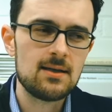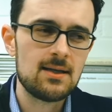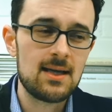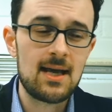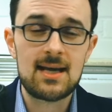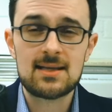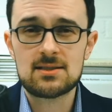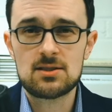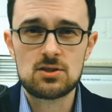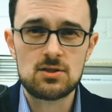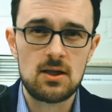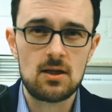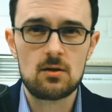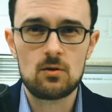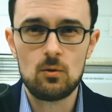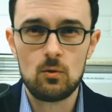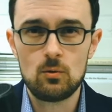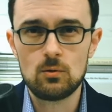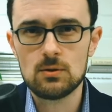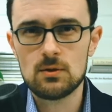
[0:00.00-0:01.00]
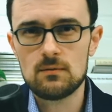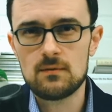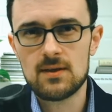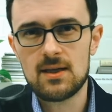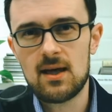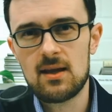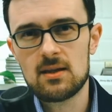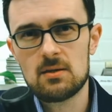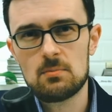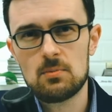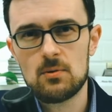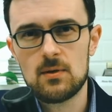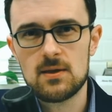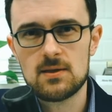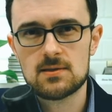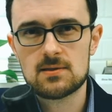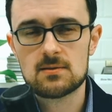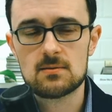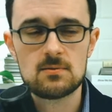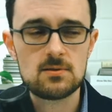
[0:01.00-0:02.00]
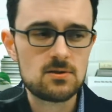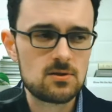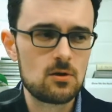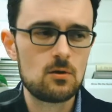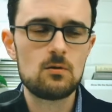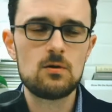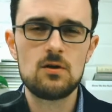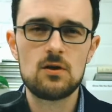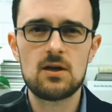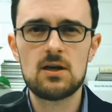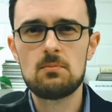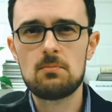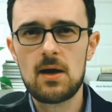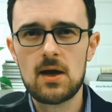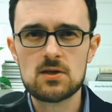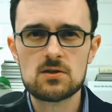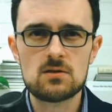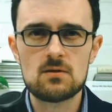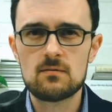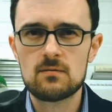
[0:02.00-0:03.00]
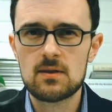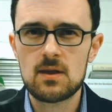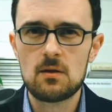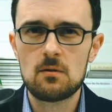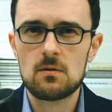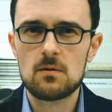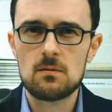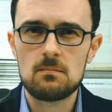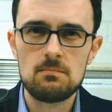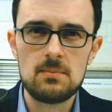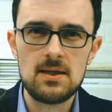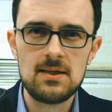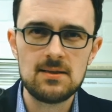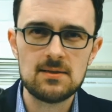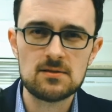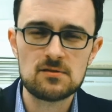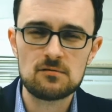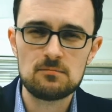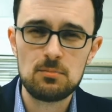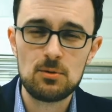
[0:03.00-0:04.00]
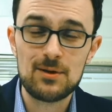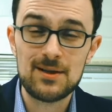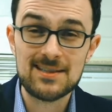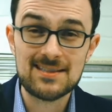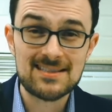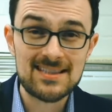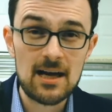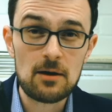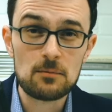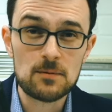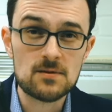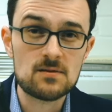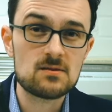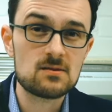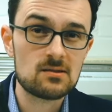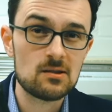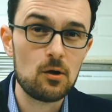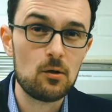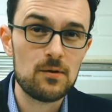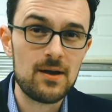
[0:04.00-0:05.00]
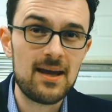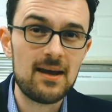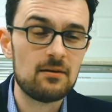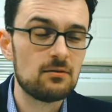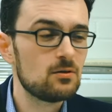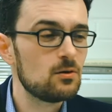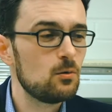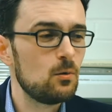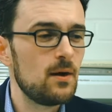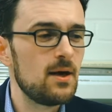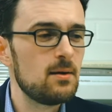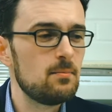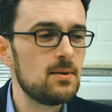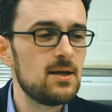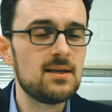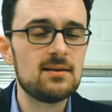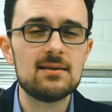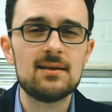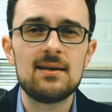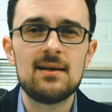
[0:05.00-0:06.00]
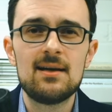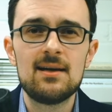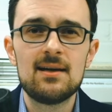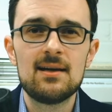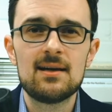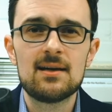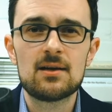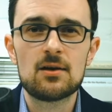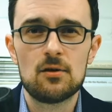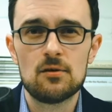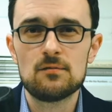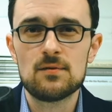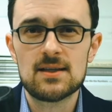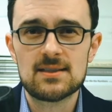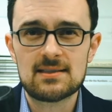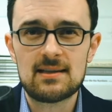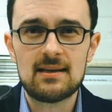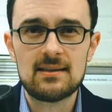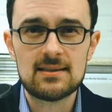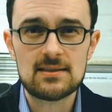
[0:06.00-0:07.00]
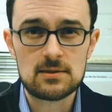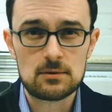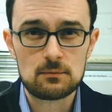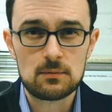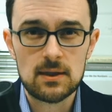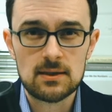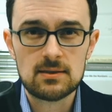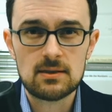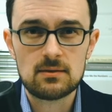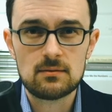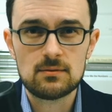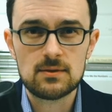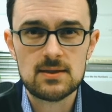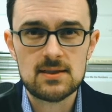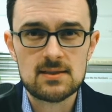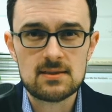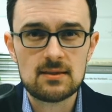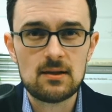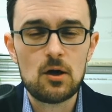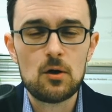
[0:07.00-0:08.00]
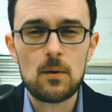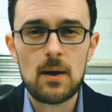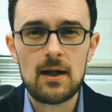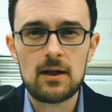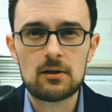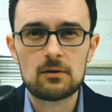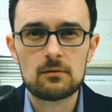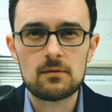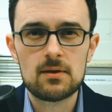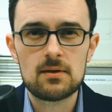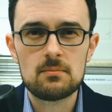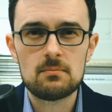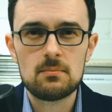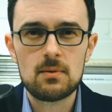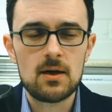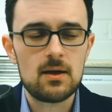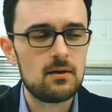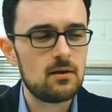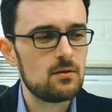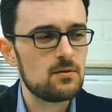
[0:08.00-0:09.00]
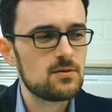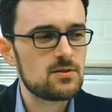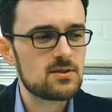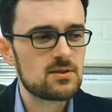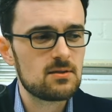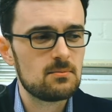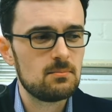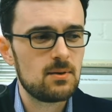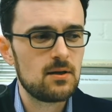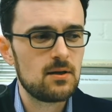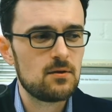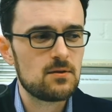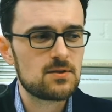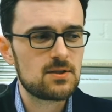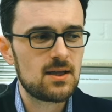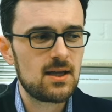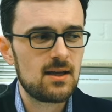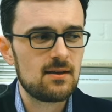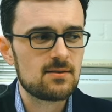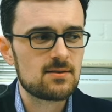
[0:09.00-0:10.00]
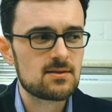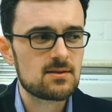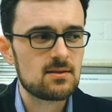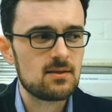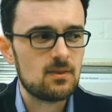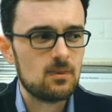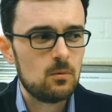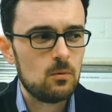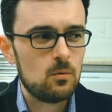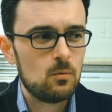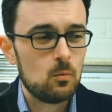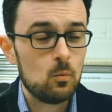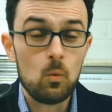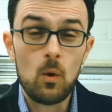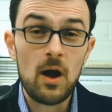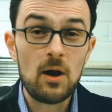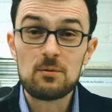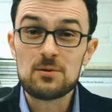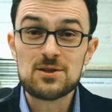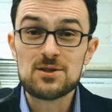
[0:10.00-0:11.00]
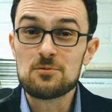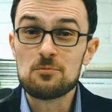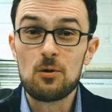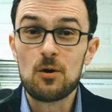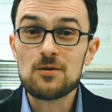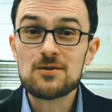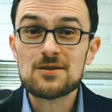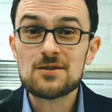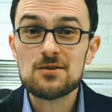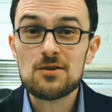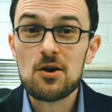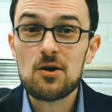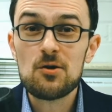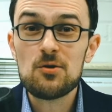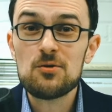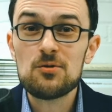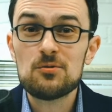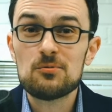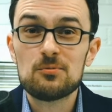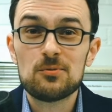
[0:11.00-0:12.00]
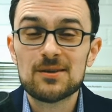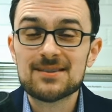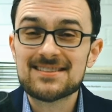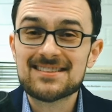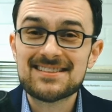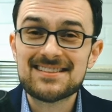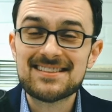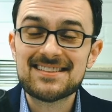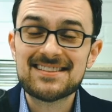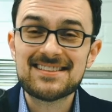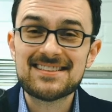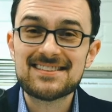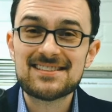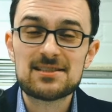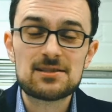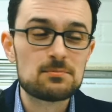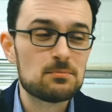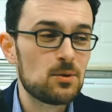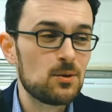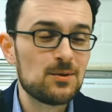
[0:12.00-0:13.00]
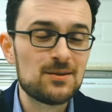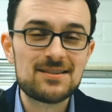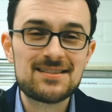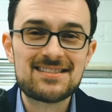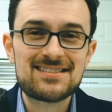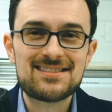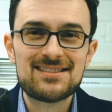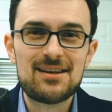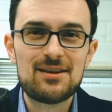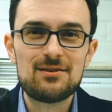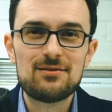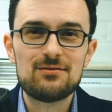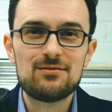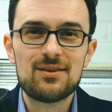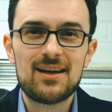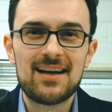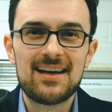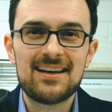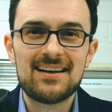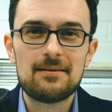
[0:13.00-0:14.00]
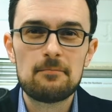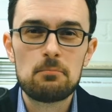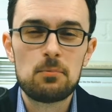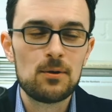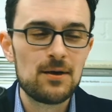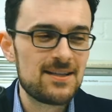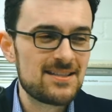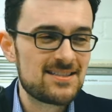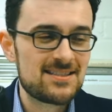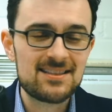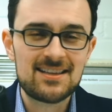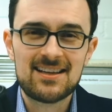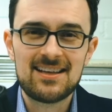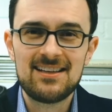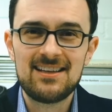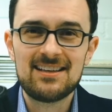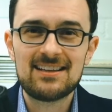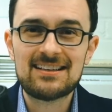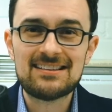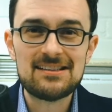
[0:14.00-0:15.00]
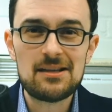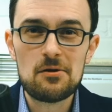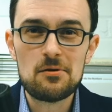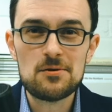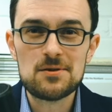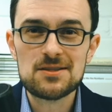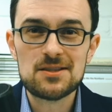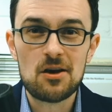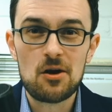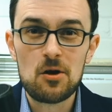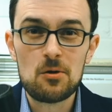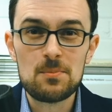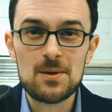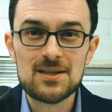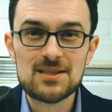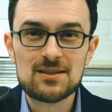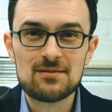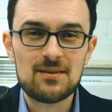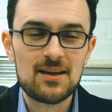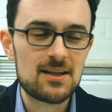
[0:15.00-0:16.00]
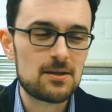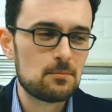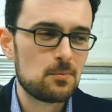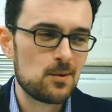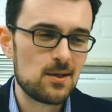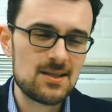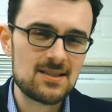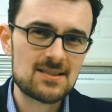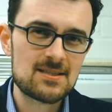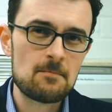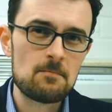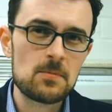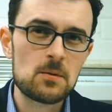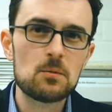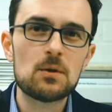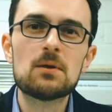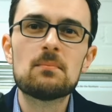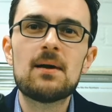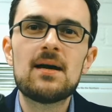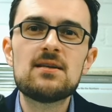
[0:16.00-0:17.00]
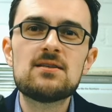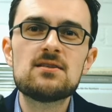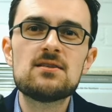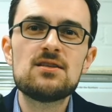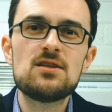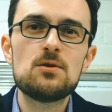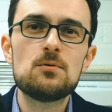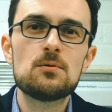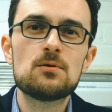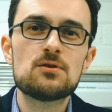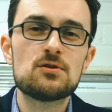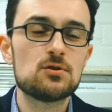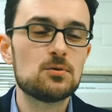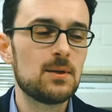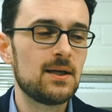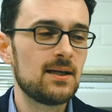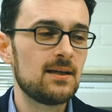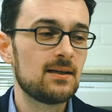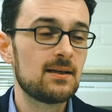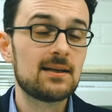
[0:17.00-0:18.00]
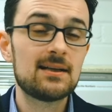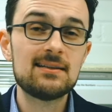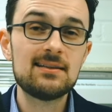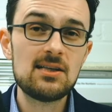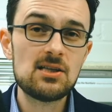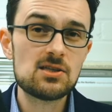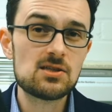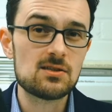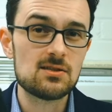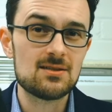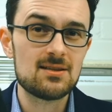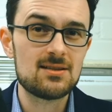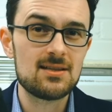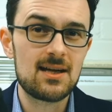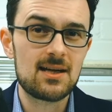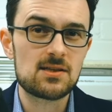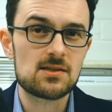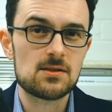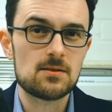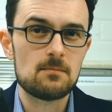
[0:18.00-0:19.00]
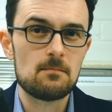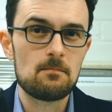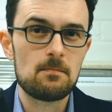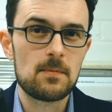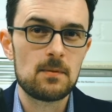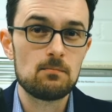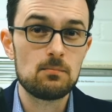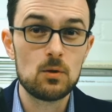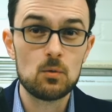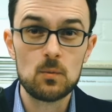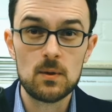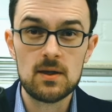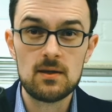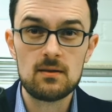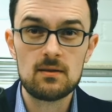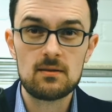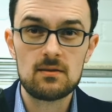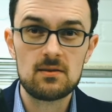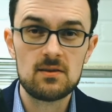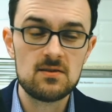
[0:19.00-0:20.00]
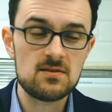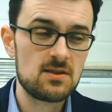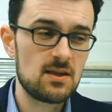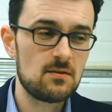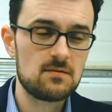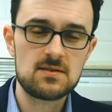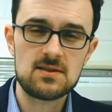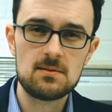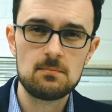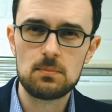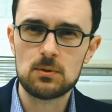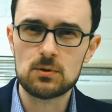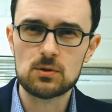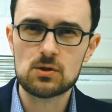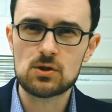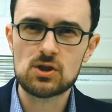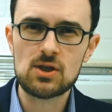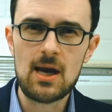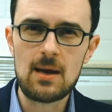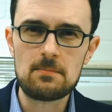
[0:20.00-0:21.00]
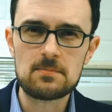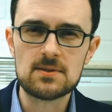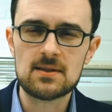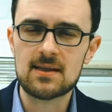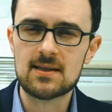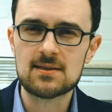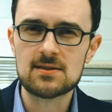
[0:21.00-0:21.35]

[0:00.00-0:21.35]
it has to check all of the other points. So you can imagine if there were millions of points, that would slow down quite a bit. Convex Hull is a relatively slow algorithm by those accounts. Why would you want to know what's the smallest set of points that can enclose a whole bunch of other points? Well, imagine you were doing collision detection, but with, instead of simple shapes like